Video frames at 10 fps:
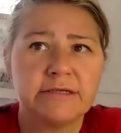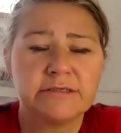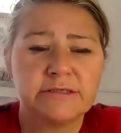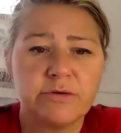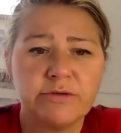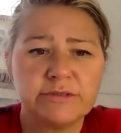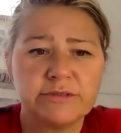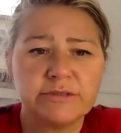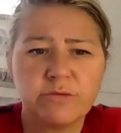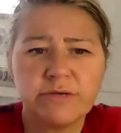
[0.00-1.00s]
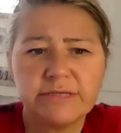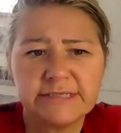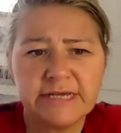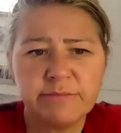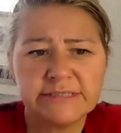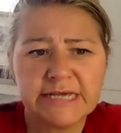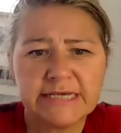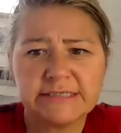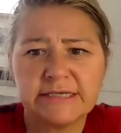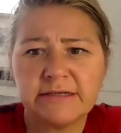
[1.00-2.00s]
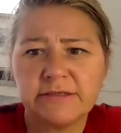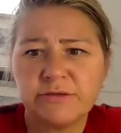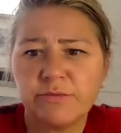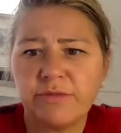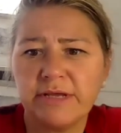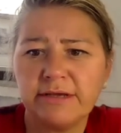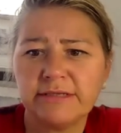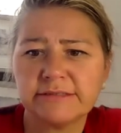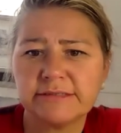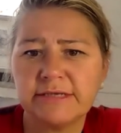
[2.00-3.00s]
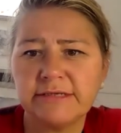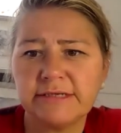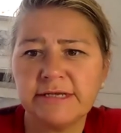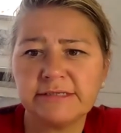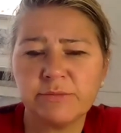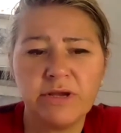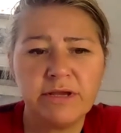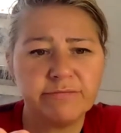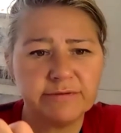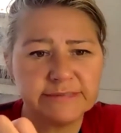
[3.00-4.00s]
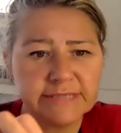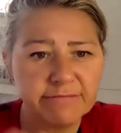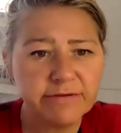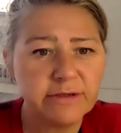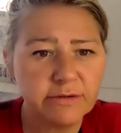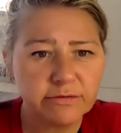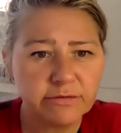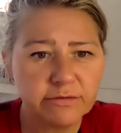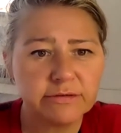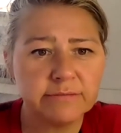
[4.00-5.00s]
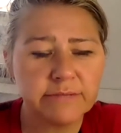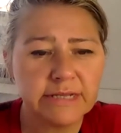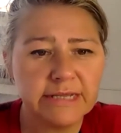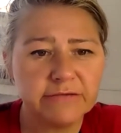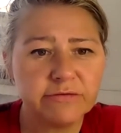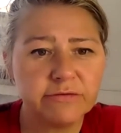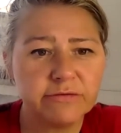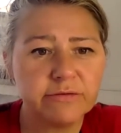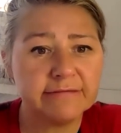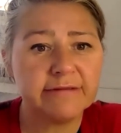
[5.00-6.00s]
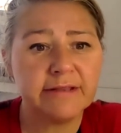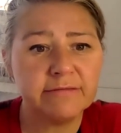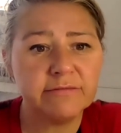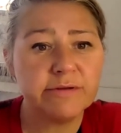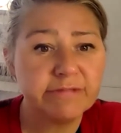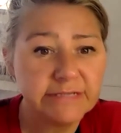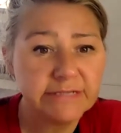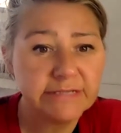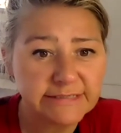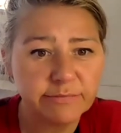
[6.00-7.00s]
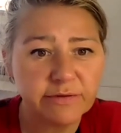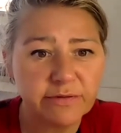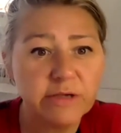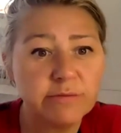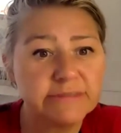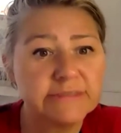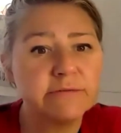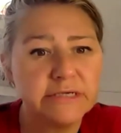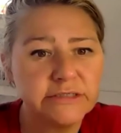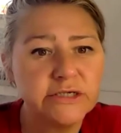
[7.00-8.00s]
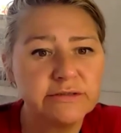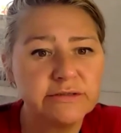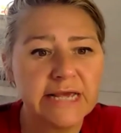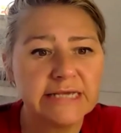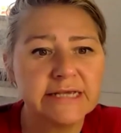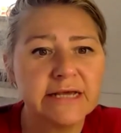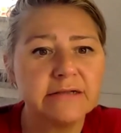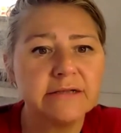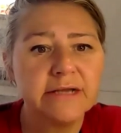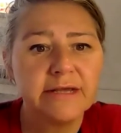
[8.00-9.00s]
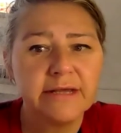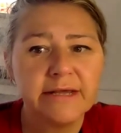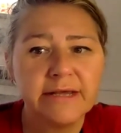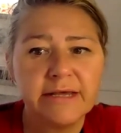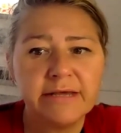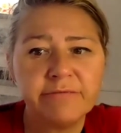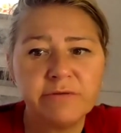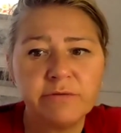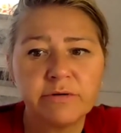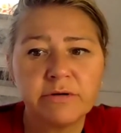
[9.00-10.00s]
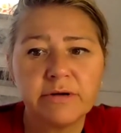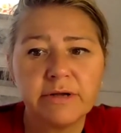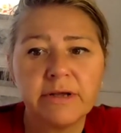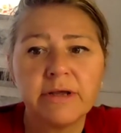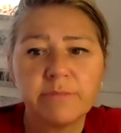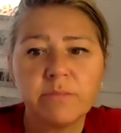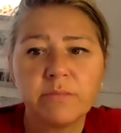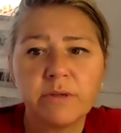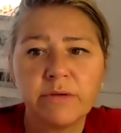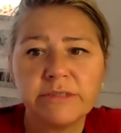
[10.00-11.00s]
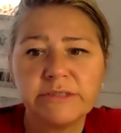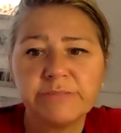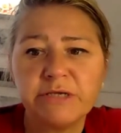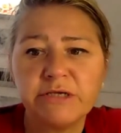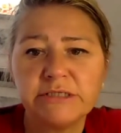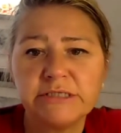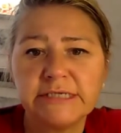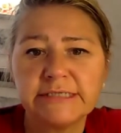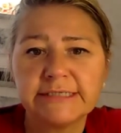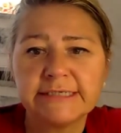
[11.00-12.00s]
So it's not quite the same as Excel, I don't think. It's a way of saving your collections. Excel is a way of listing them. So I think you'd still need to use Excel if you were going to be using it.